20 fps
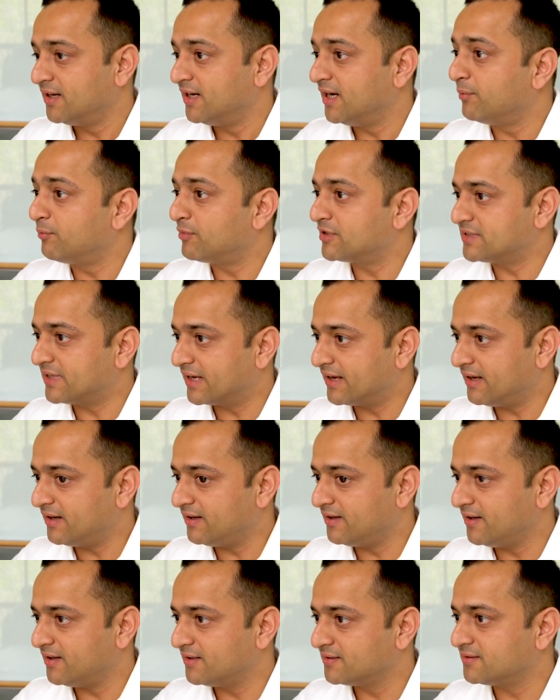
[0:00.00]
Number
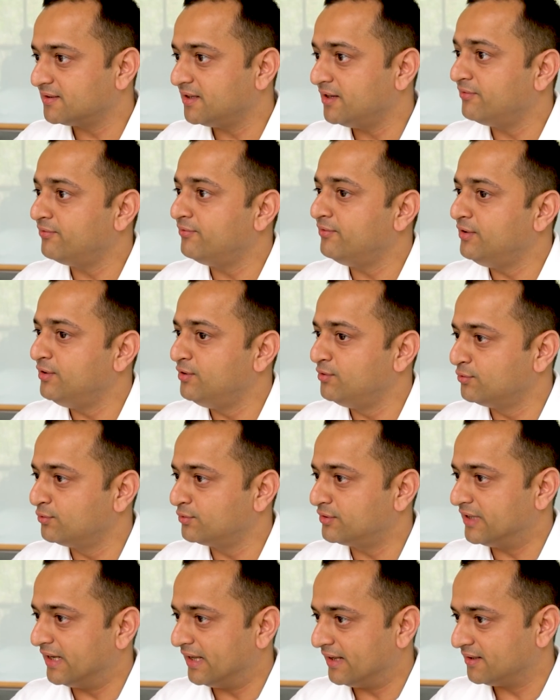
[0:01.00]
second is if
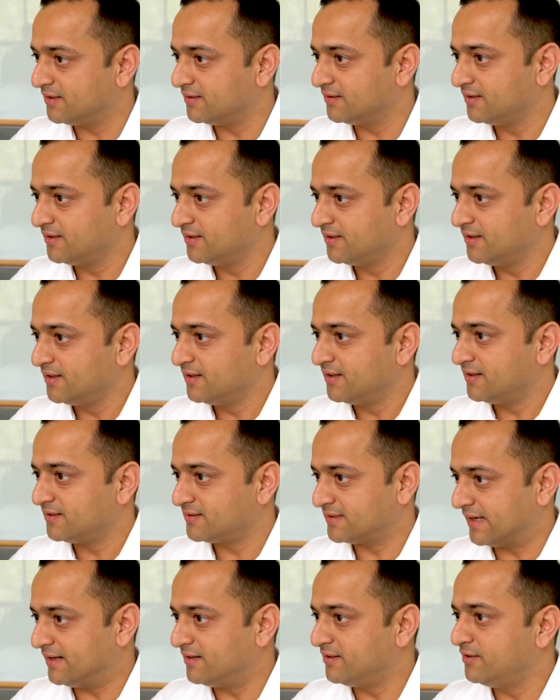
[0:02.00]
you tell
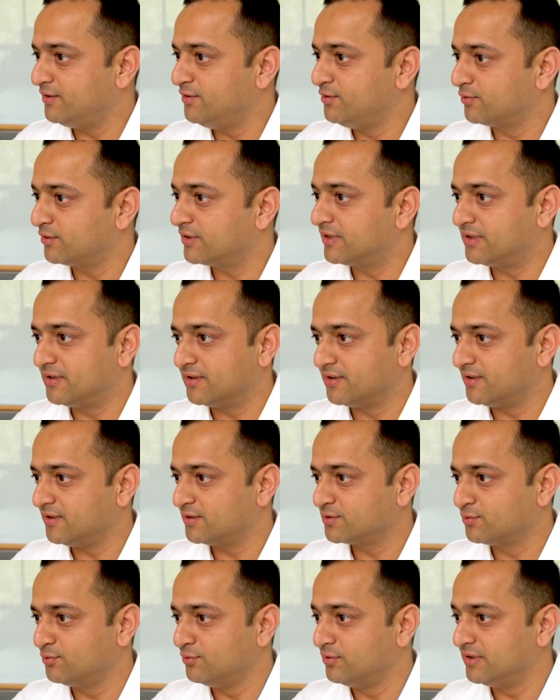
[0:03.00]
send your uh,
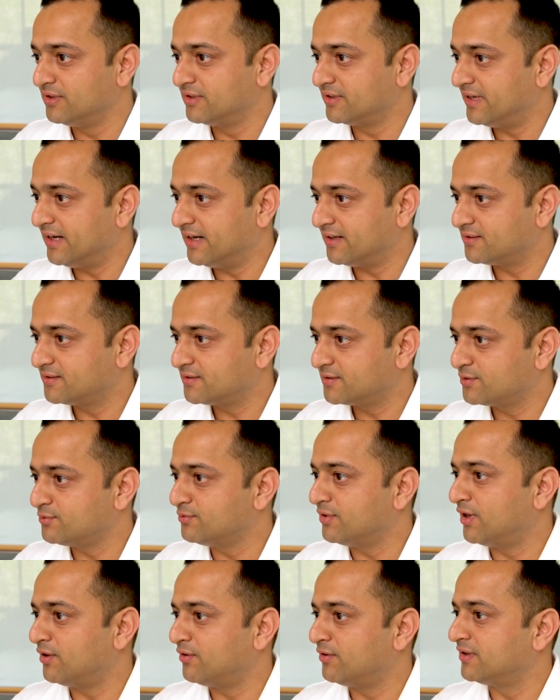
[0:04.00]
school kids
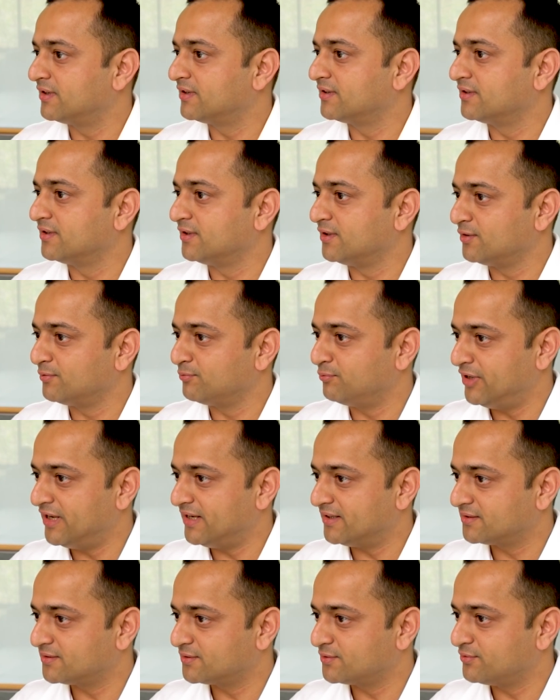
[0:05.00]
to our uh,
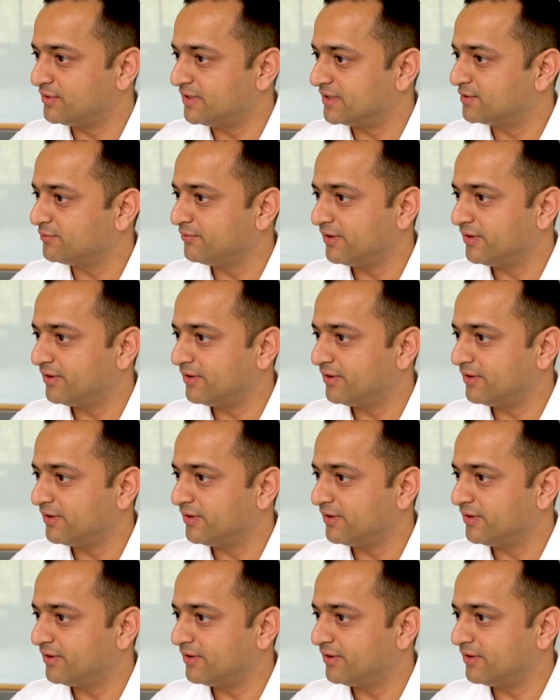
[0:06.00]
place to get the